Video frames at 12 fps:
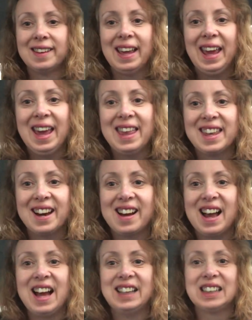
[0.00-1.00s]
Hey there
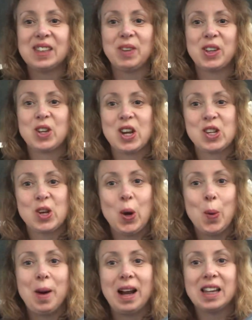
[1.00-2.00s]
guys, it's Patricia,
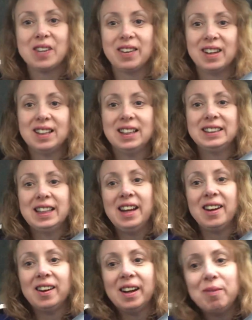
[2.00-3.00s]
All Bodies Fitness,
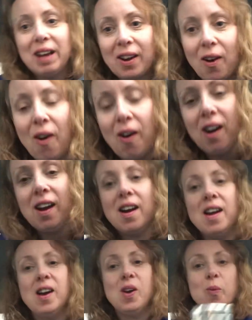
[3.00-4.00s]
here in my car
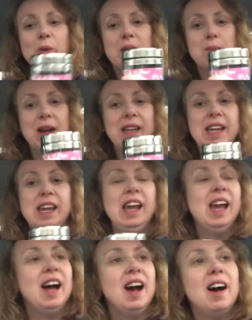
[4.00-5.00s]
with my tea.
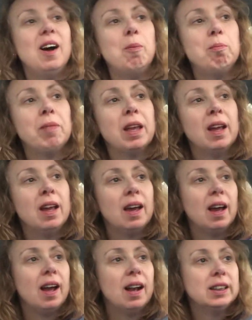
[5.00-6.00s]
And
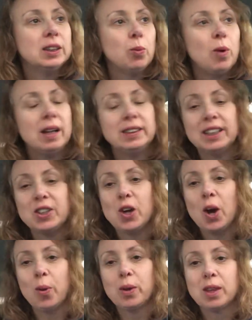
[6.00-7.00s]
I just wanted to
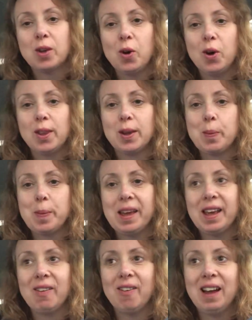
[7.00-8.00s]
talk with you all a little
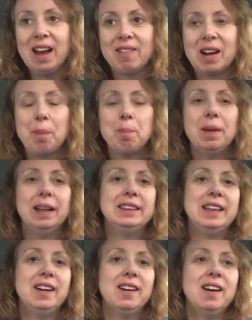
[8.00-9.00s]
bit, I have a couple minutes
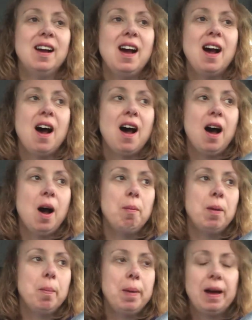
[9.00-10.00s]
here,
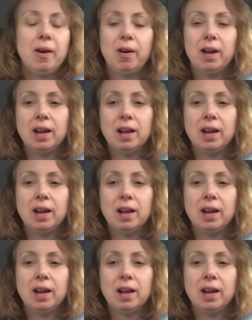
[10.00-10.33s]
about